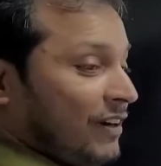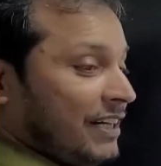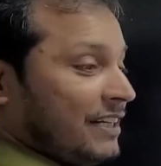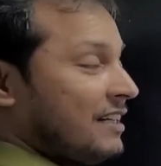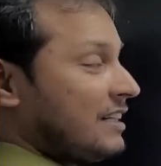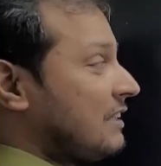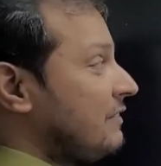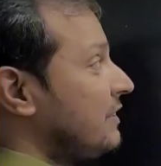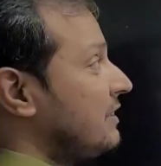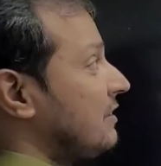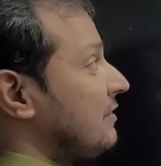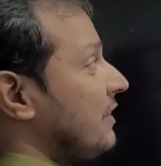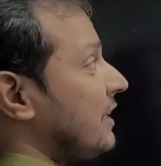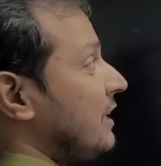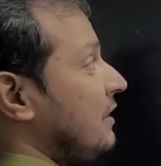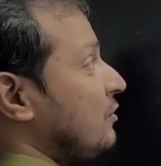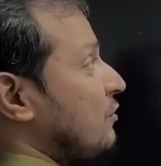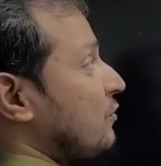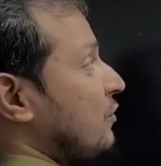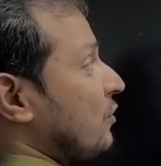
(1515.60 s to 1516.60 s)
Final revision,
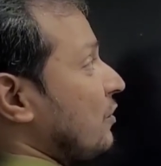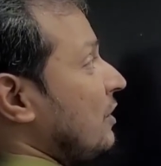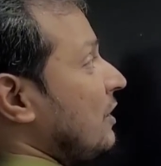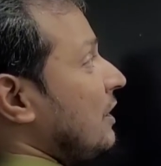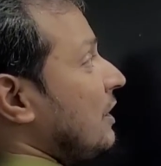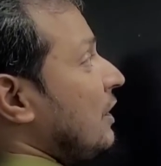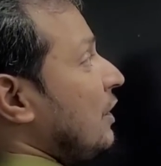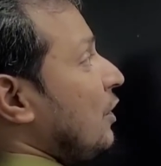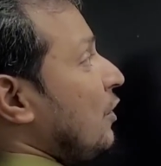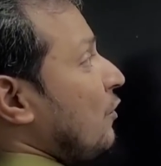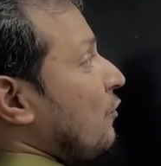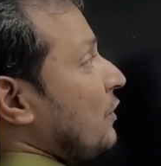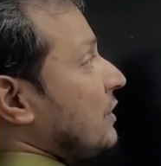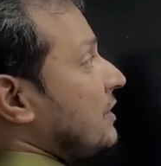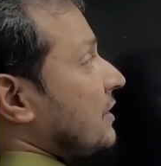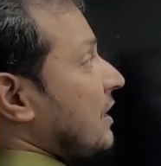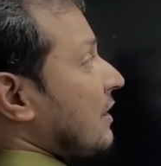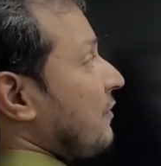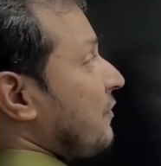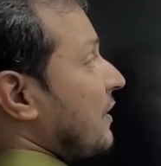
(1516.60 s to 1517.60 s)
very useful. With
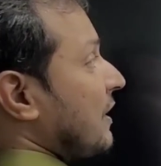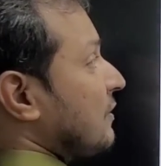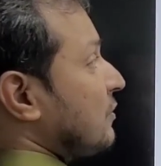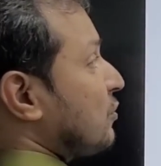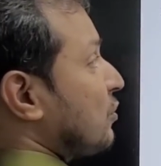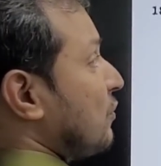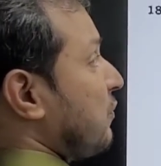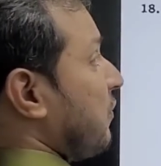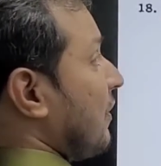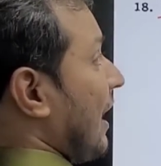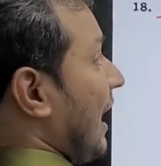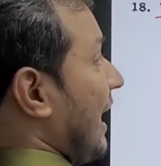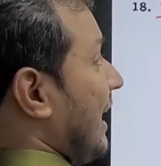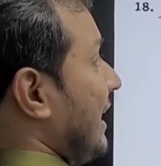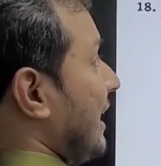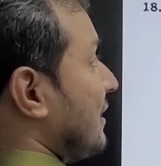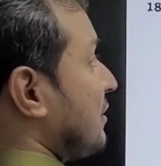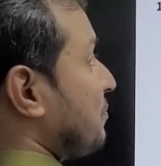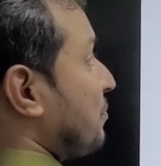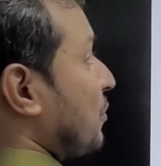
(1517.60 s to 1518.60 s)
reference to
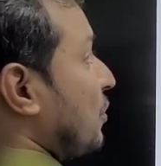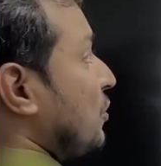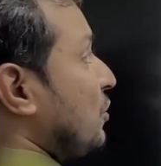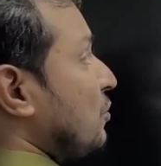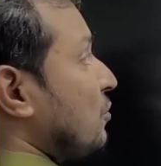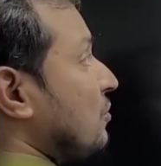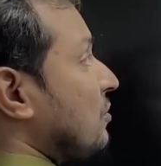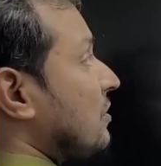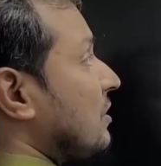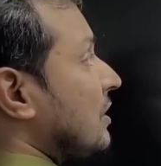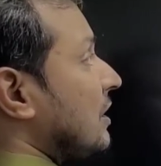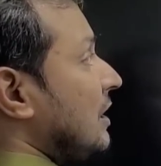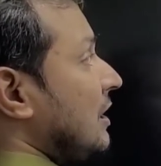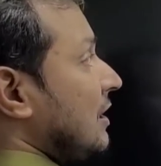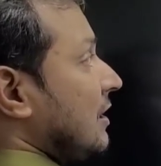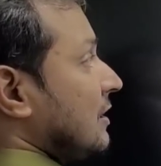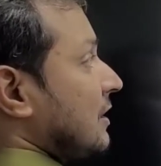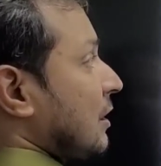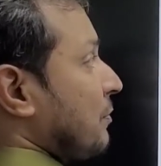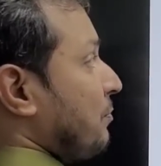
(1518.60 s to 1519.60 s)
fly ash produced
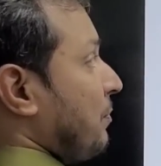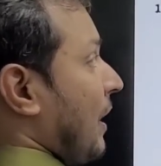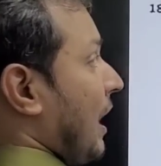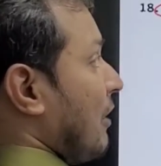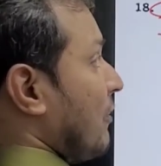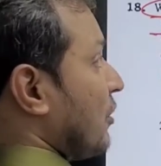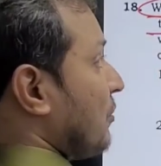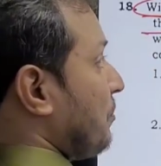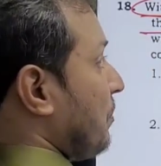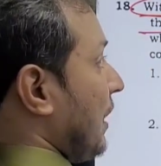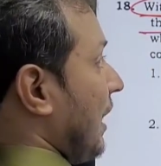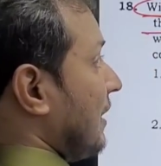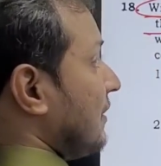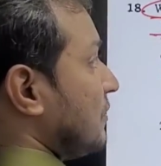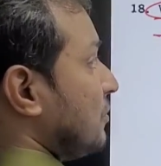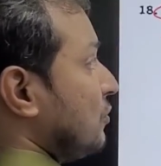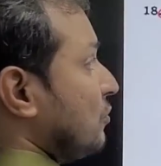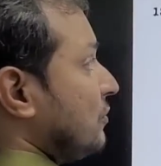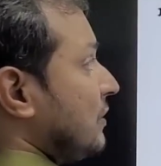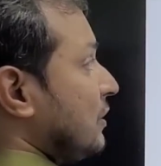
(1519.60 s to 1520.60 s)
the power
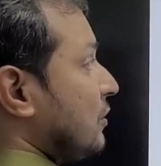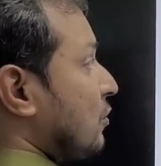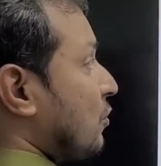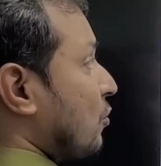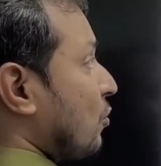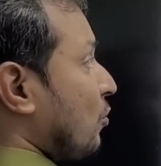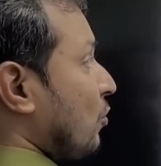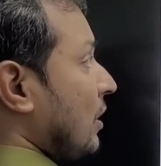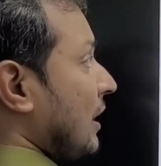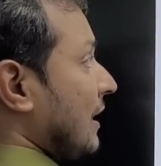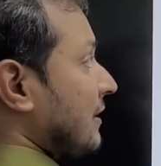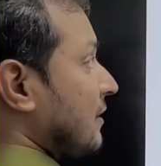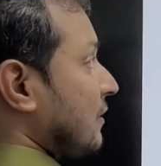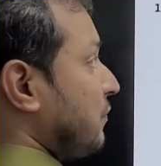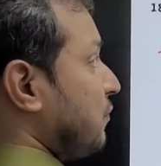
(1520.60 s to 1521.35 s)
plants using coal as a